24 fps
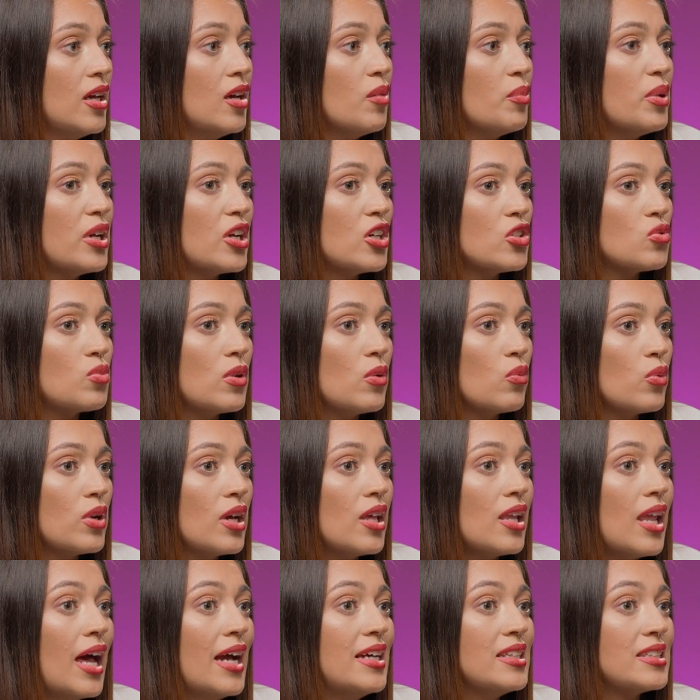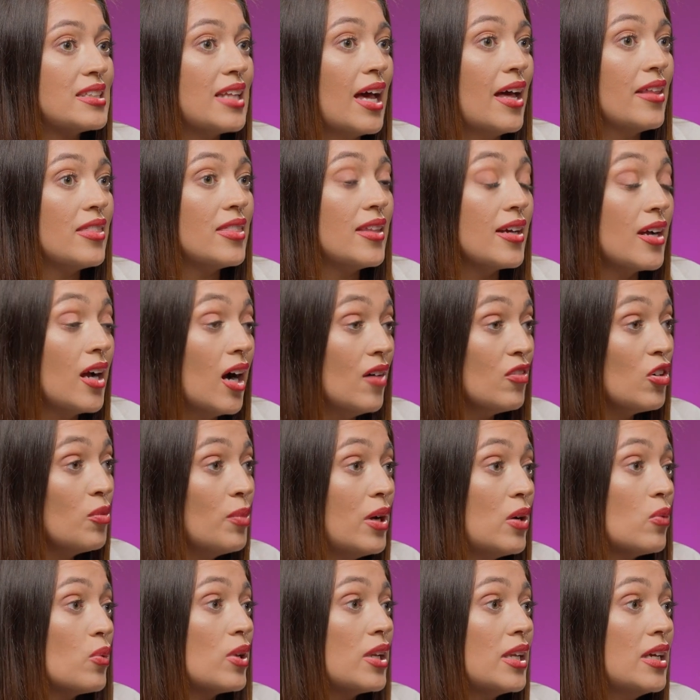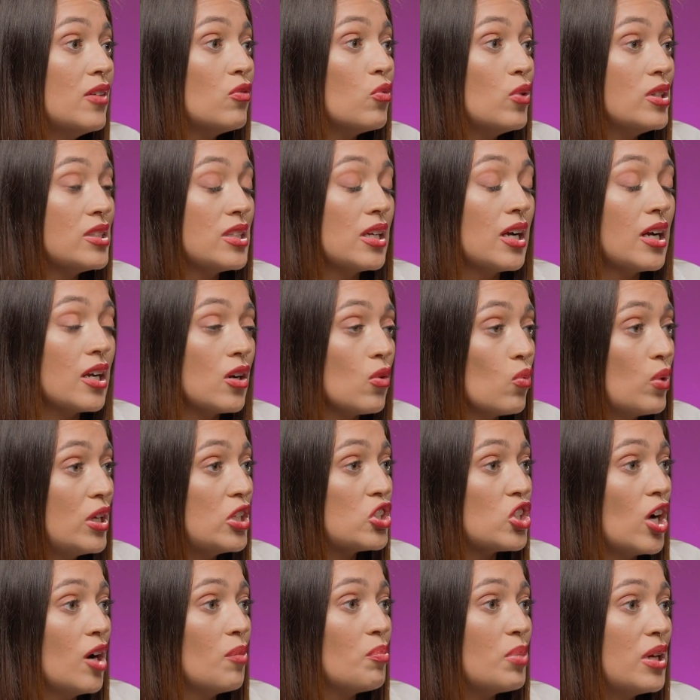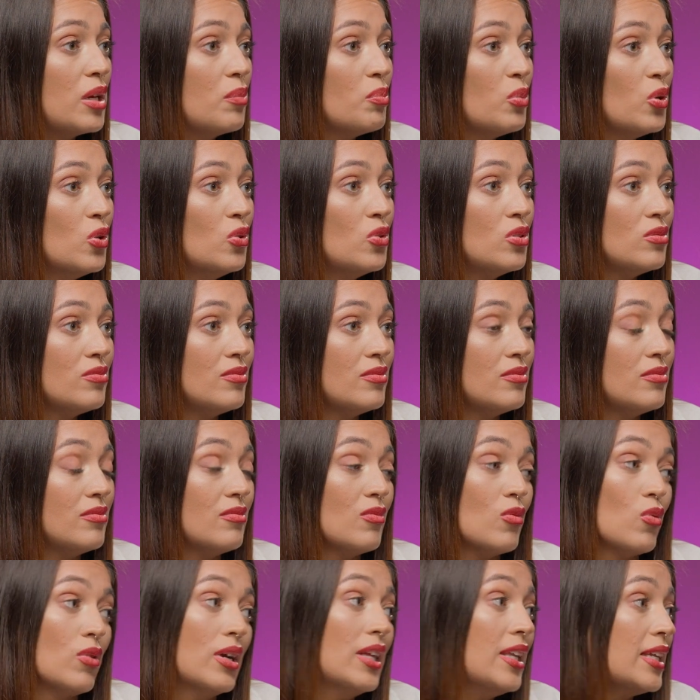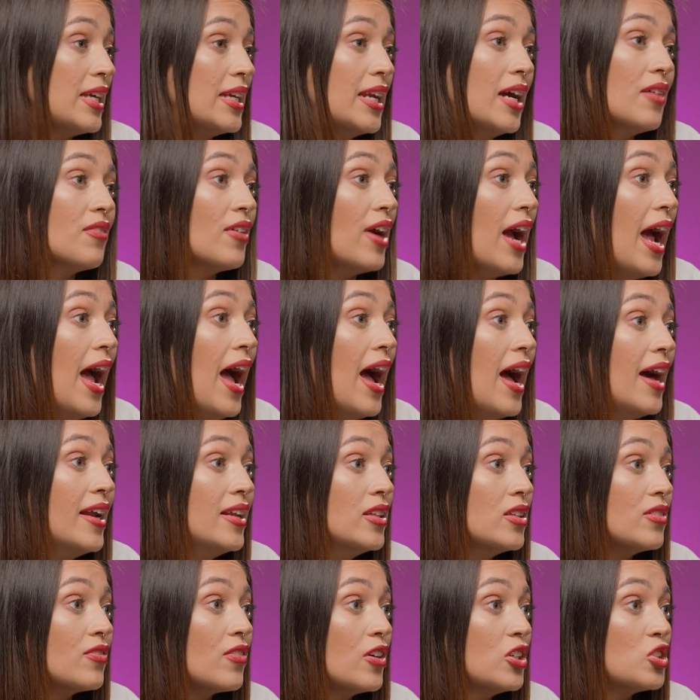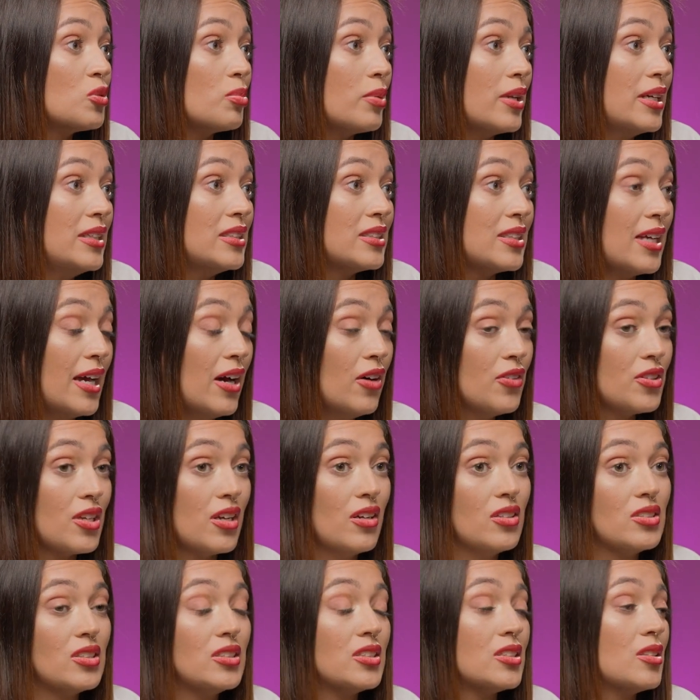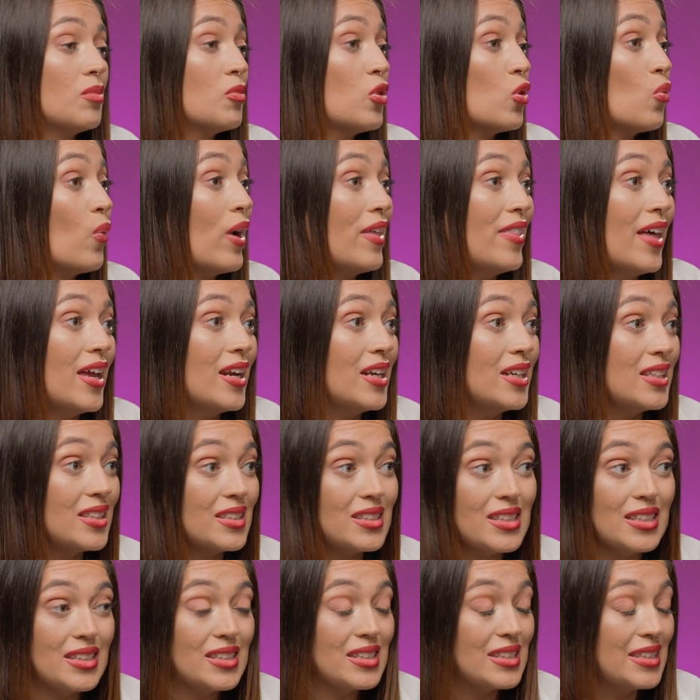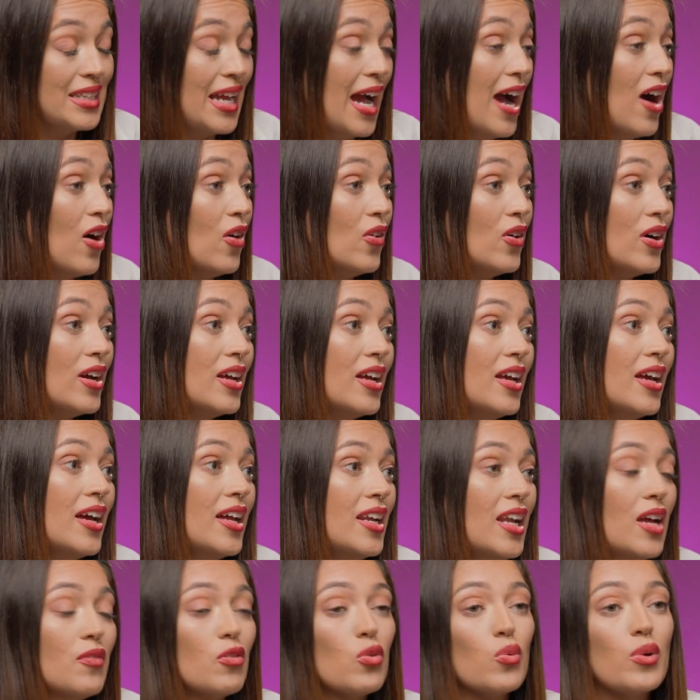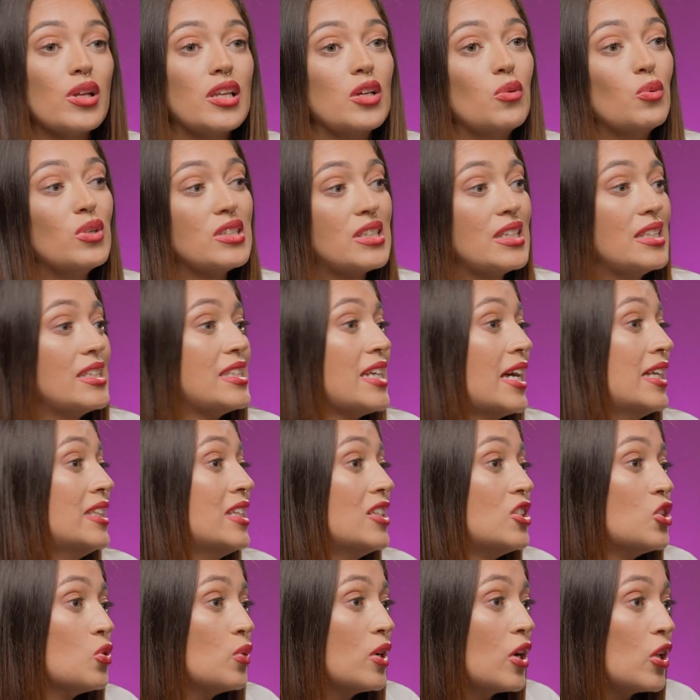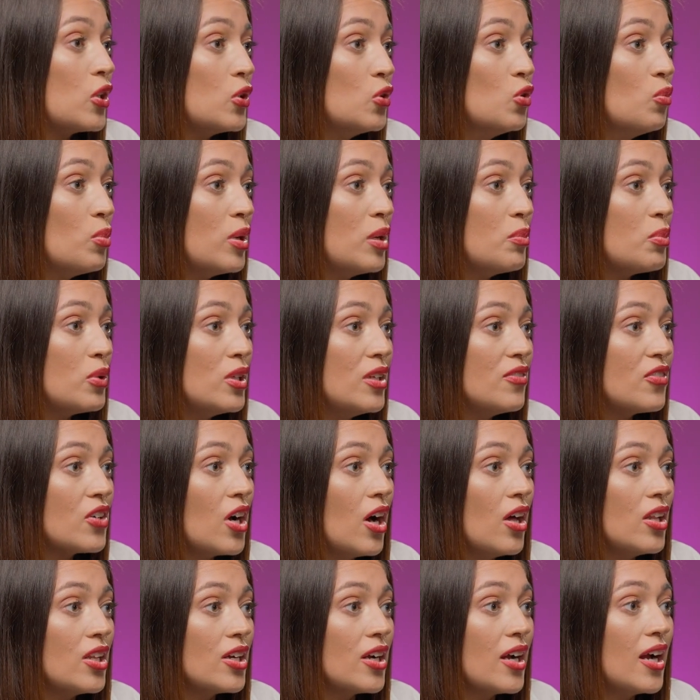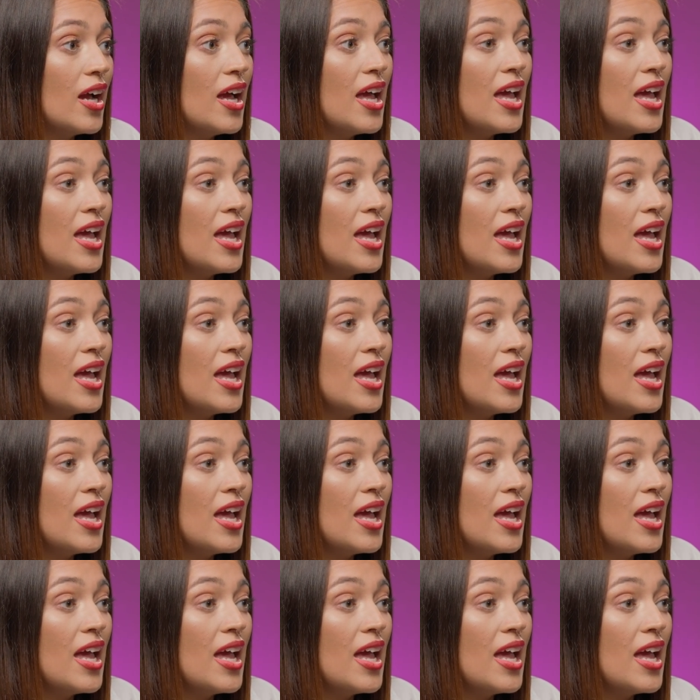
because we realized that the government relief wasn't going to reach our people, really never had in the first place. The healthcare system, the way that it exists now, never really was intended to include people of color.